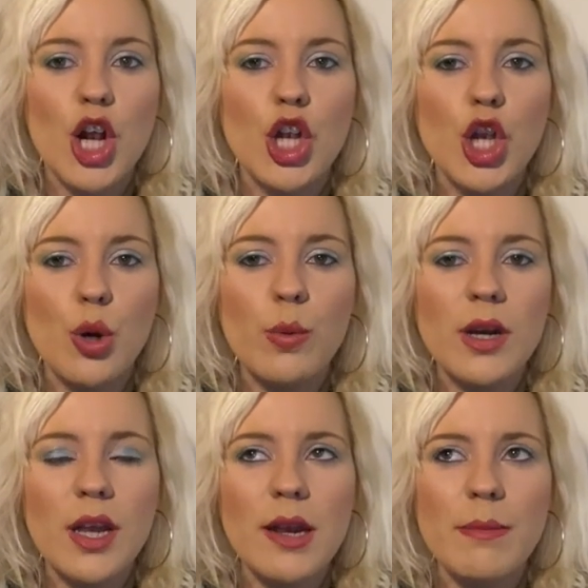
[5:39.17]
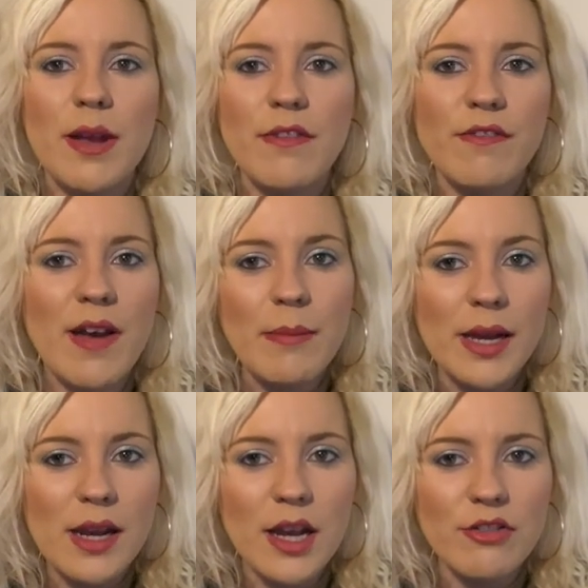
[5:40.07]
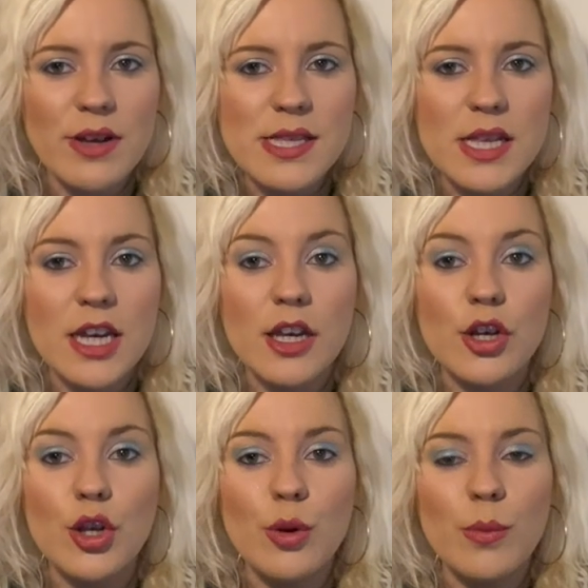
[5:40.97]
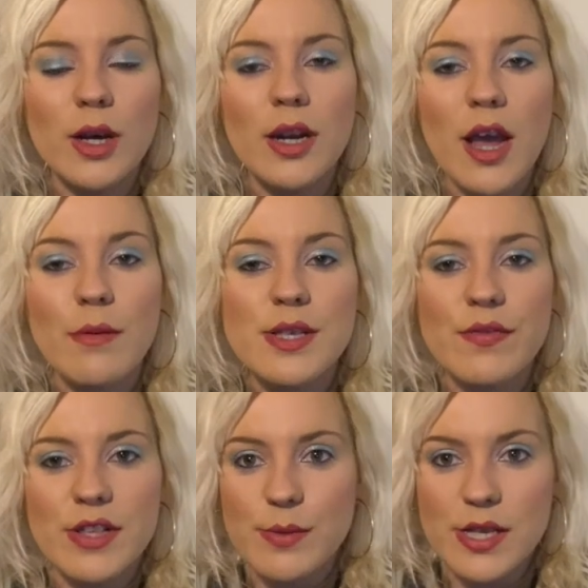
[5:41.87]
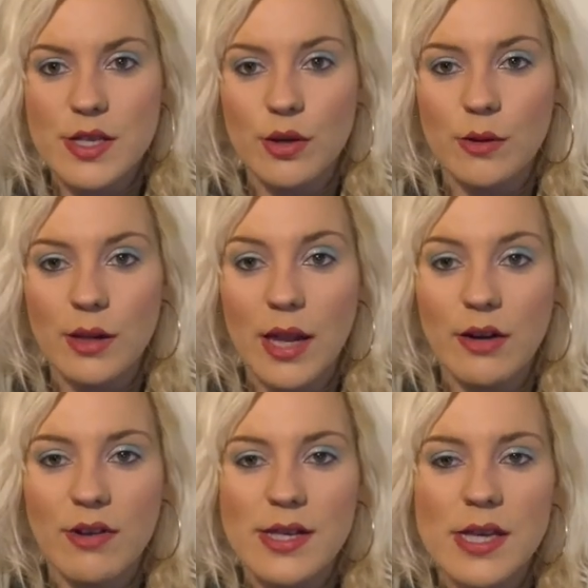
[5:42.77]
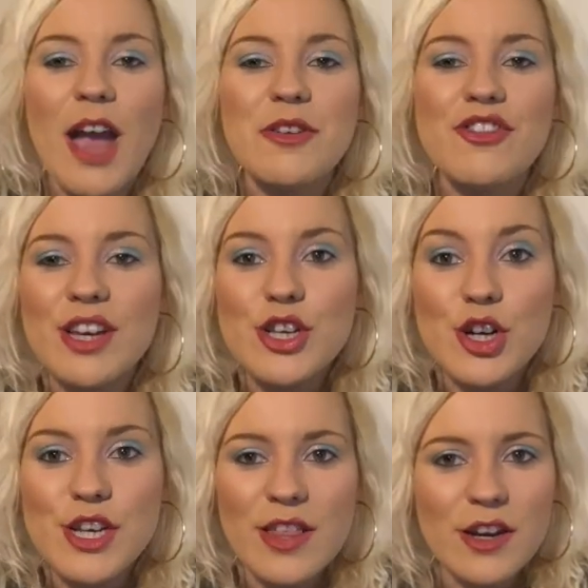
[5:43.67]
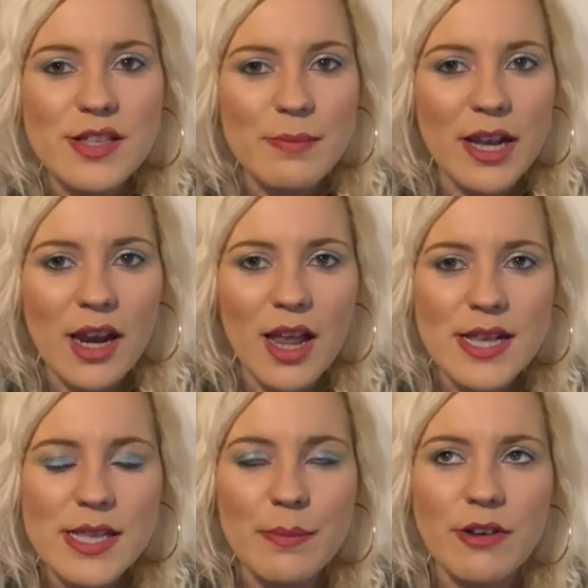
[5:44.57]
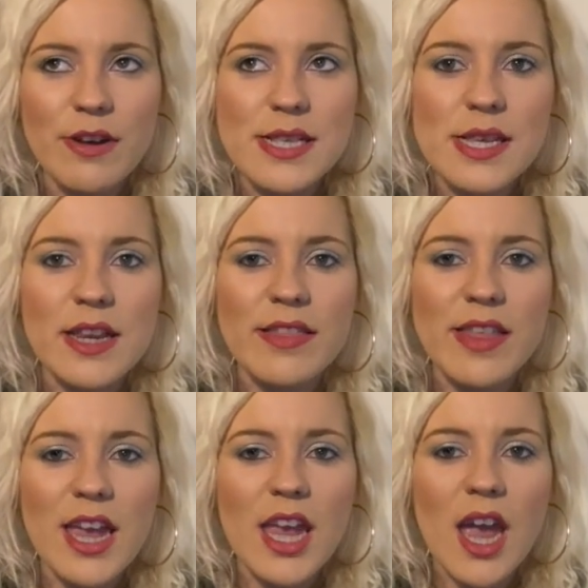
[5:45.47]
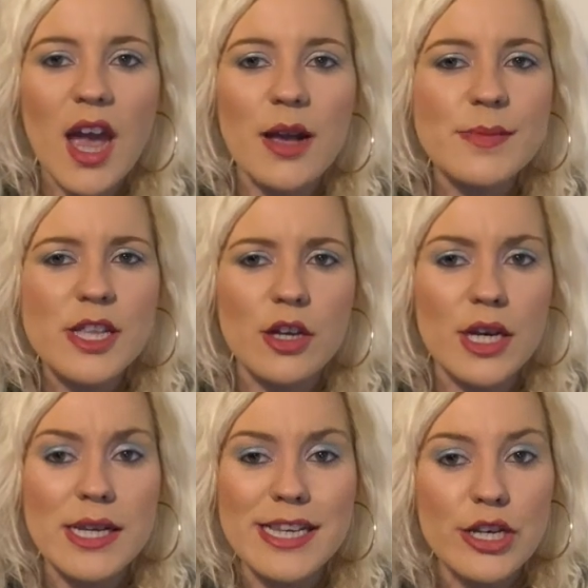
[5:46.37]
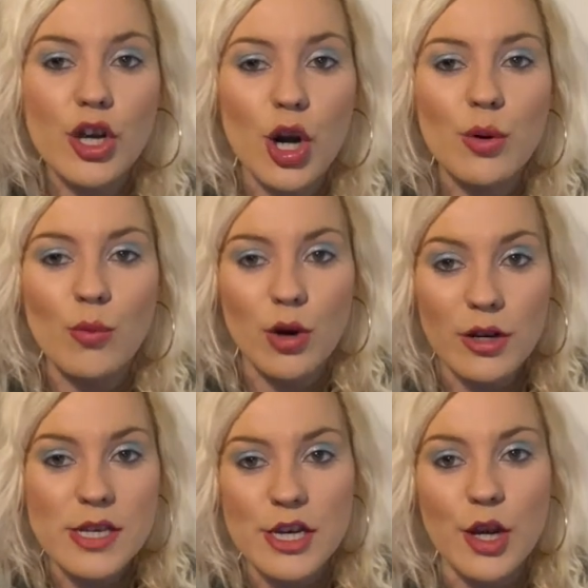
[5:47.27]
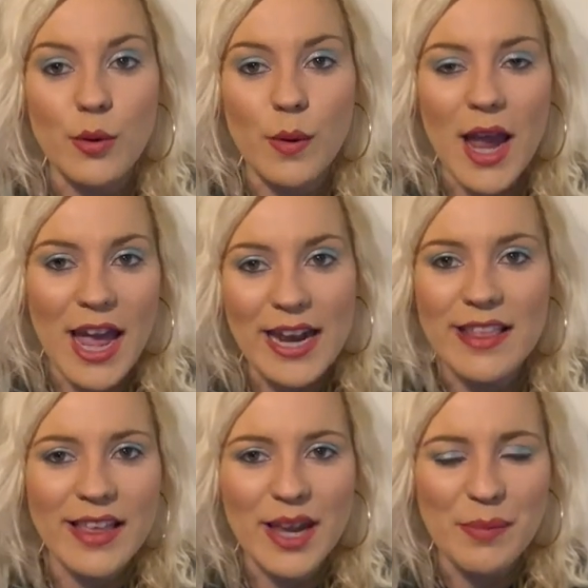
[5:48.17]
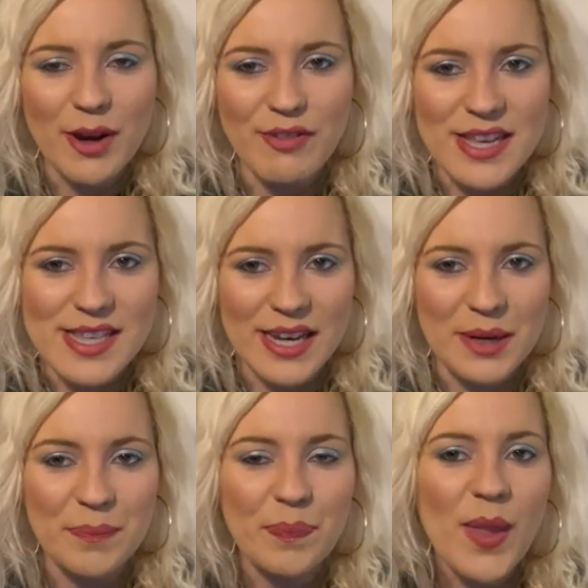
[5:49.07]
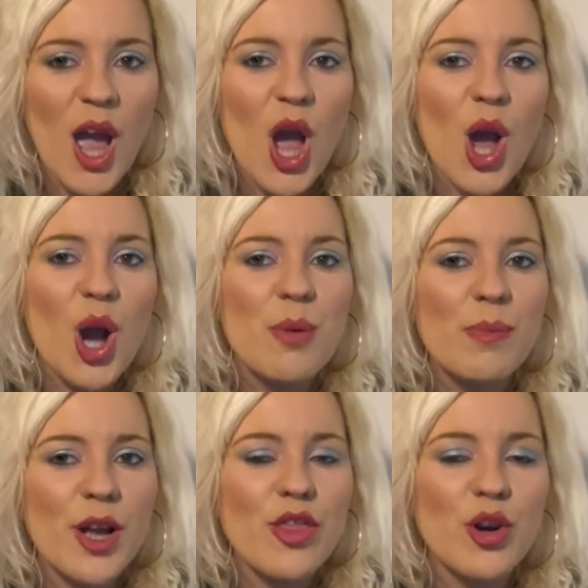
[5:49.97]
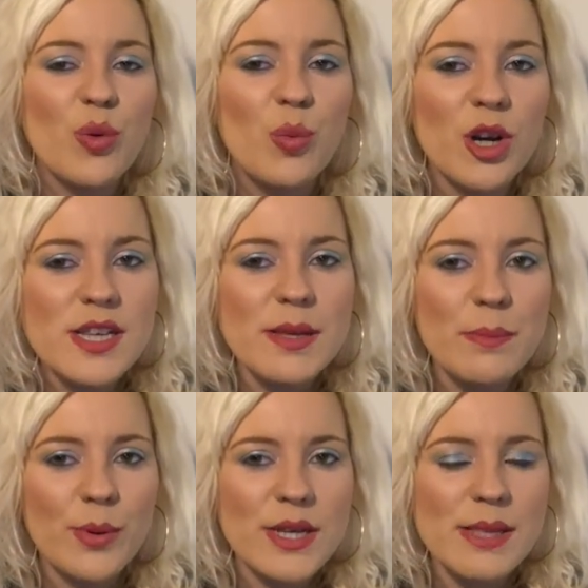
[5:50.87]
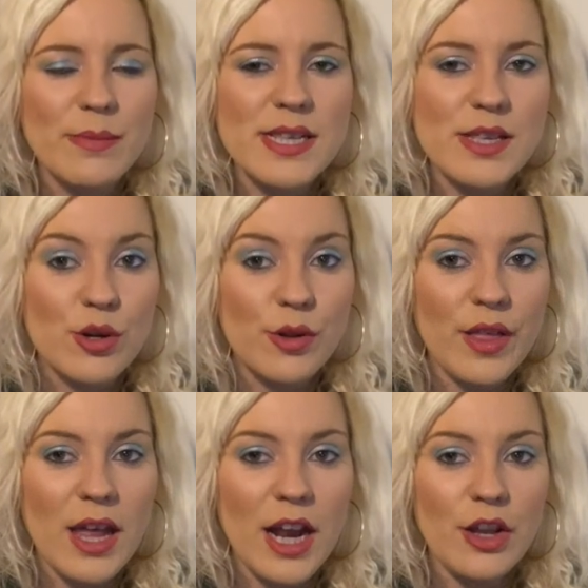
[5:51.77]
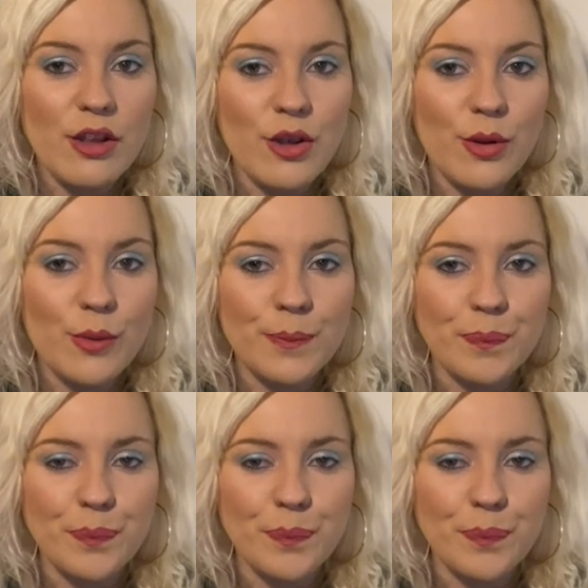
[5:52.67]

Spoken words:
No one in my family liked wrestling. No one I was friends with at school liked wrestling. I would try and talk to the girls in my class about wrestling. They absolutely did not want to know anything about wrestling. But there were some boys in my school that I knew